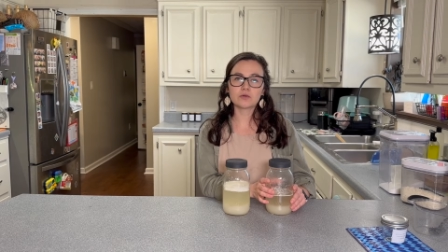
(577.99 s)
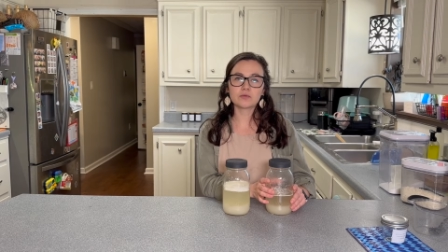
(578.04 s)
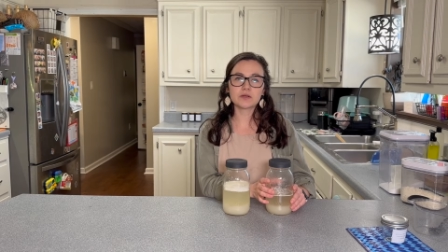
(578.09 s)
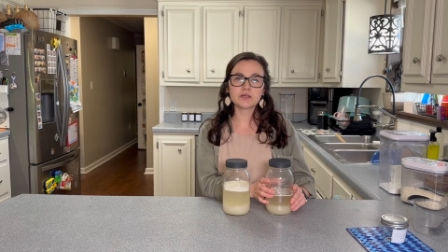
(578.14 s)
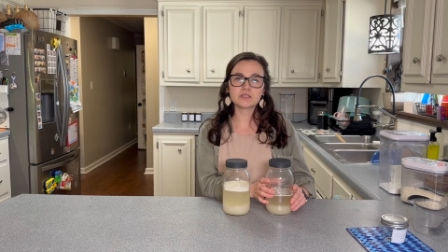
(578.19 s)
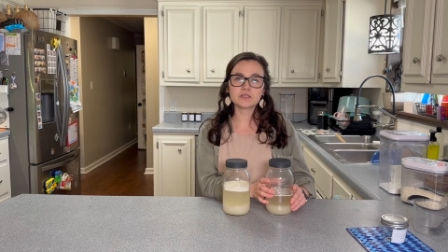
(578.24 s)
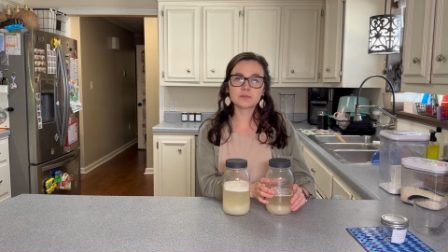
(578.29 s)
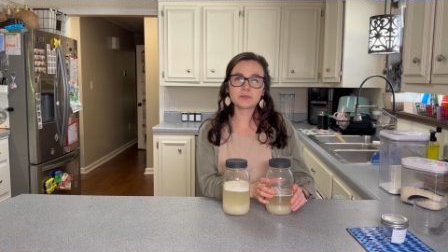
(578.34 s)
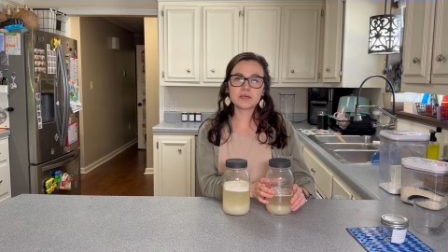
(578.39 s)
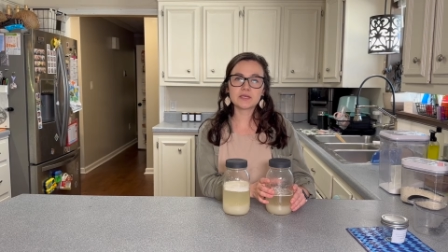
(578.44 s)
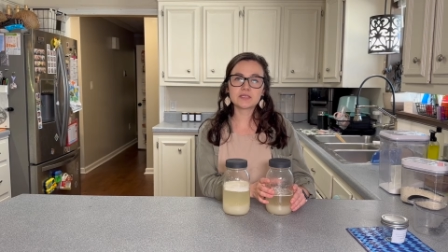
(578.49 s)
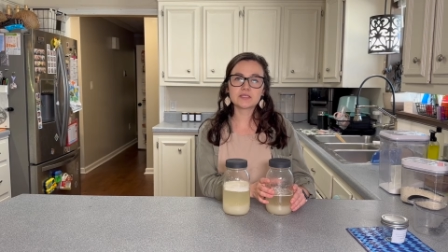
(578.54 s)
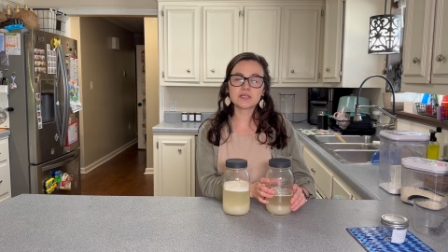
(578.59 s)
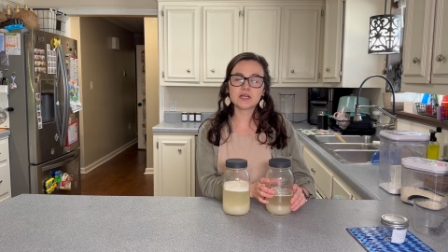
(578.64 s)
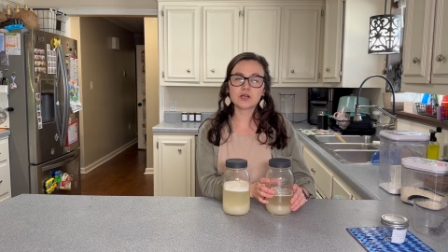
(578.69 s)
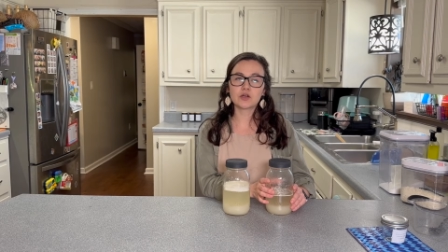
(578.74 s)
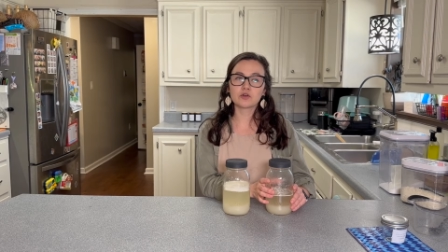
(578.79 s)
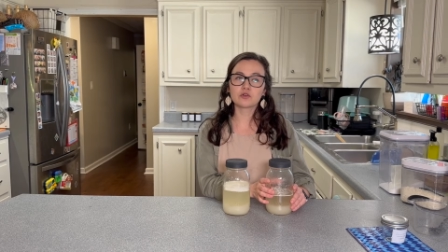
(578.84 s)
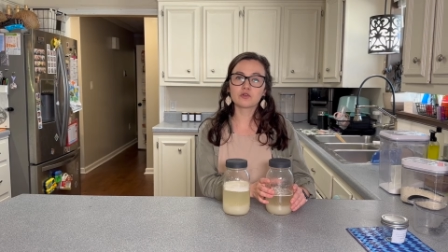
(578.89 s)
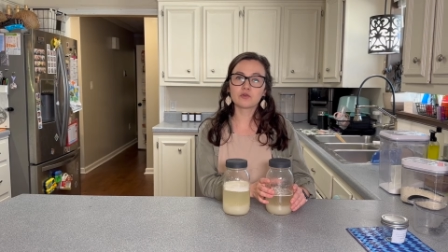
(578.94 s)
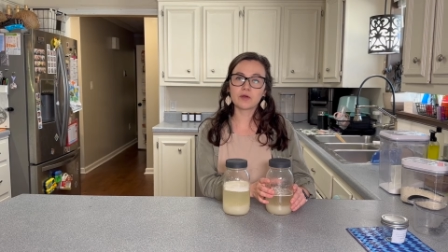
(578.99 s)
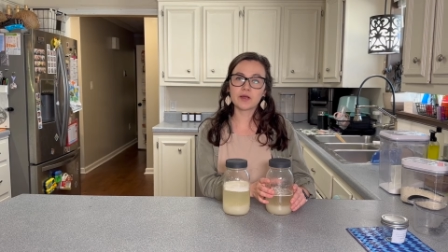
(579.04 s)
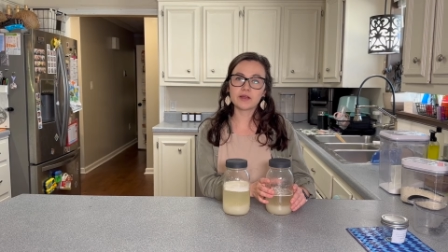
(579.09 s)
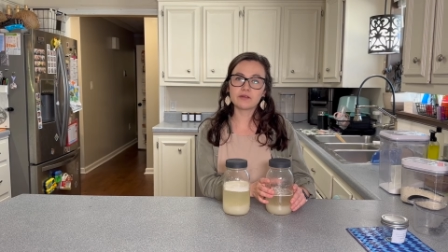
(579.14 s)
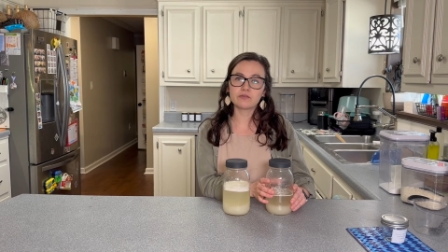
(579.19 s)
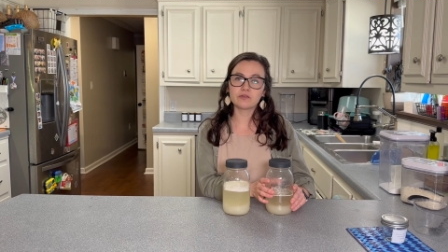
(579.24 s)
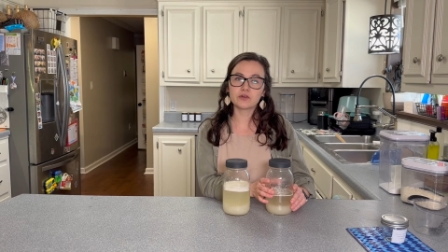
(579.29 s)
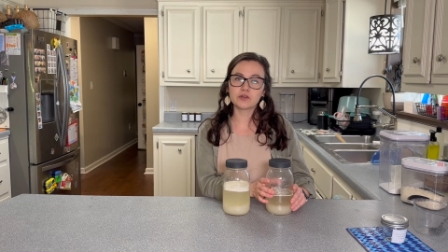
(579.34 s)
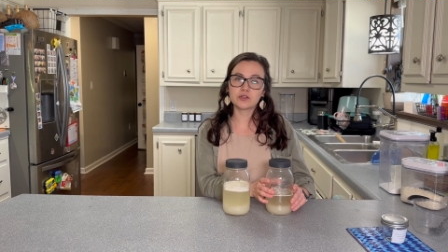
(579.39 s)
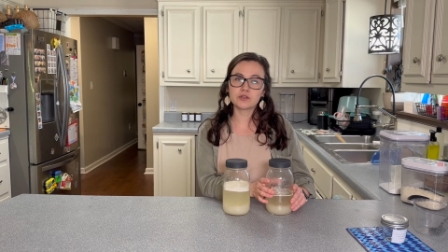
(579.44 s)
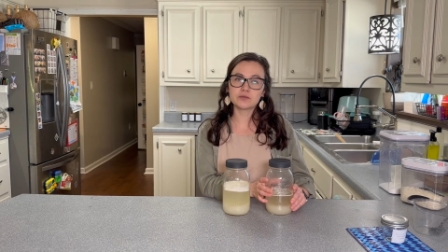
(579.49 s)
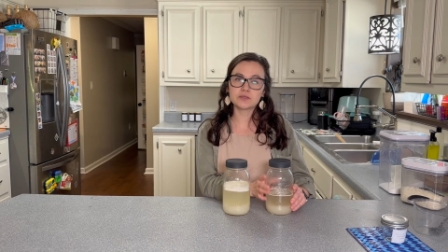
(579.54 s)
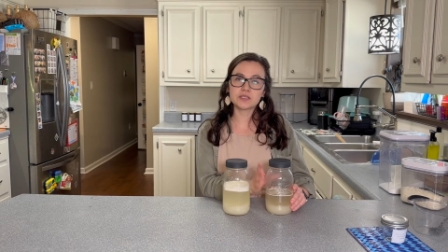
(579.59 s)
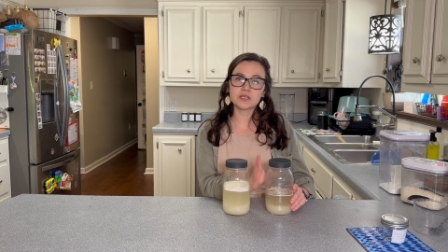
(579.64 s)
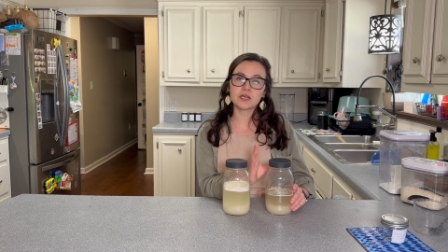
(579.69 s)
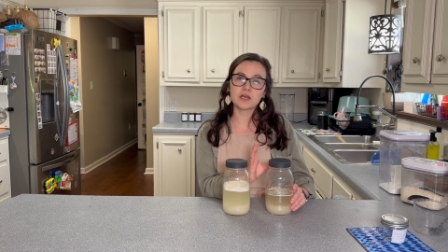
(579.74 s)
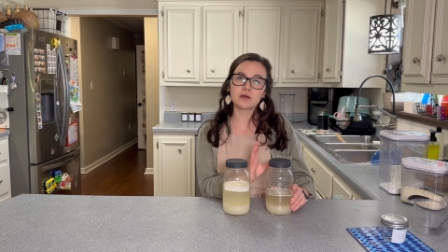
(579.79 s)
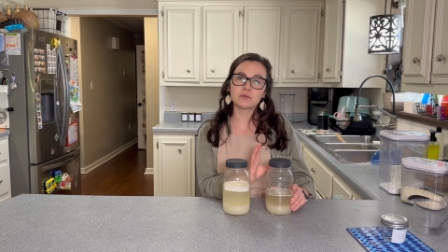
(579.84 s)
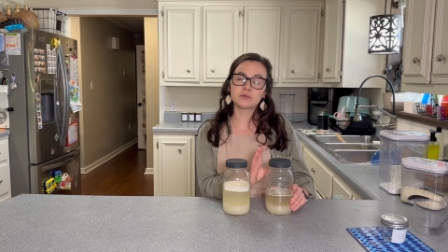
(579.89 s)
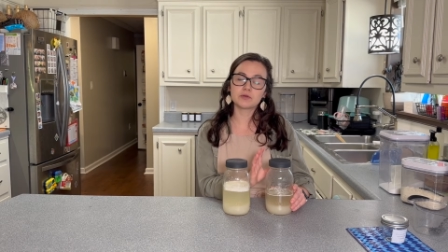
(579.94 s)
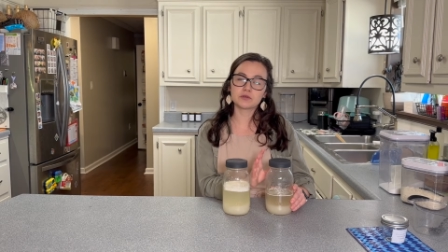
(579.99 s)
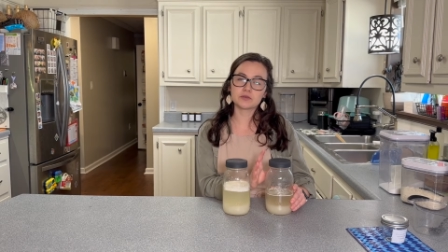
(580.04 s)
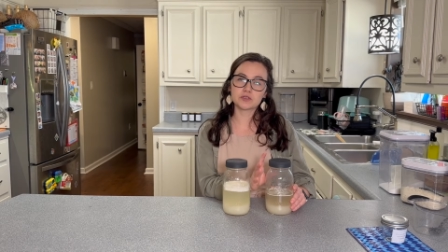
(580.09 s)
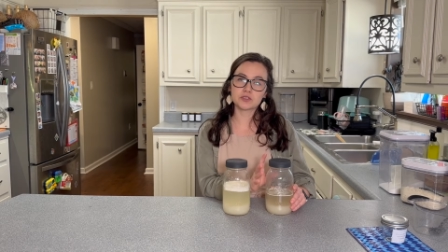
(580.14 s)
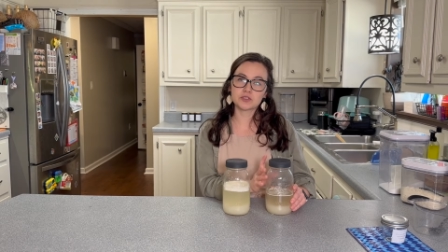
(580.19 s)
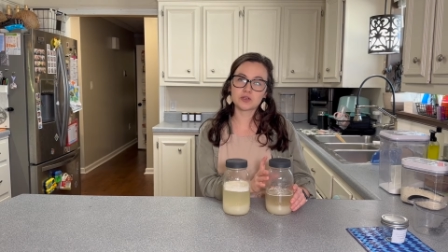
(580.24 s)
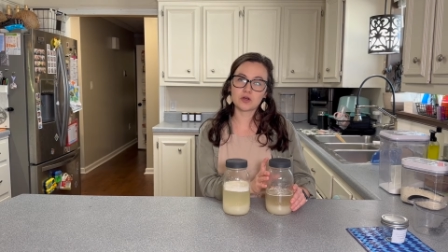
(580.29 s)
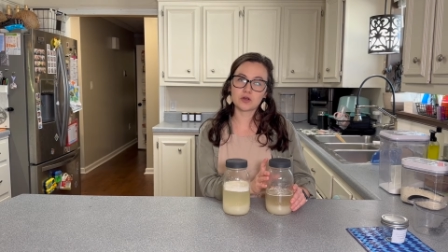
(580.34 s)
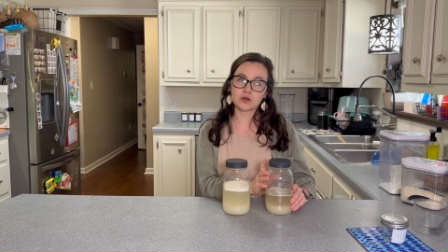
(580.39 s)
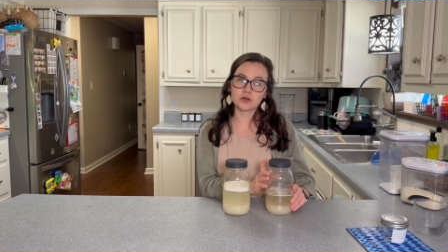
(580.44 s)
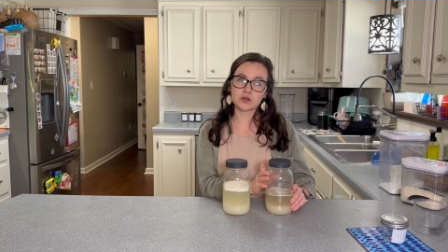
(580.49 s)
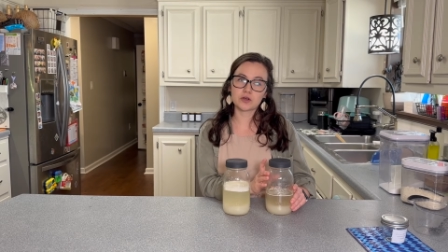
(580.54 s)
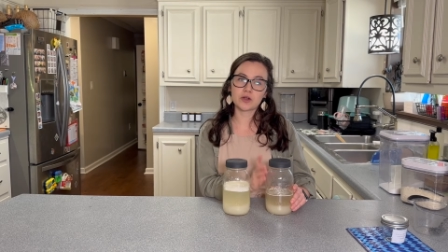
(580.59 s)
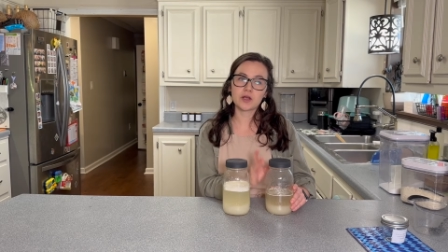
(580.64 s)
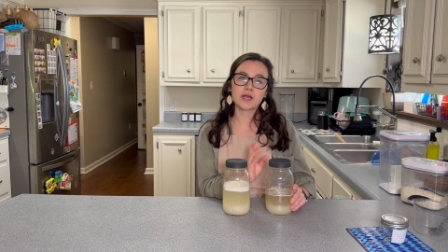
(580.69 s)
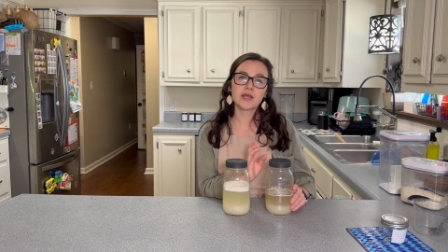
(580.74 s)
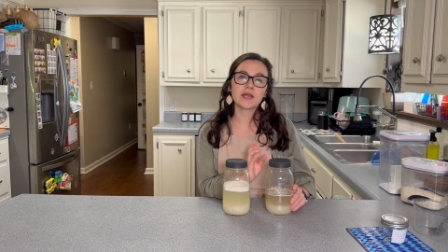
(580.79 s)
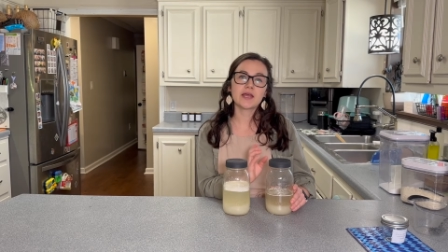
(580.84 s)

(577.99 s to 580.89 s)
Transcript: recipes that are great for using up your starter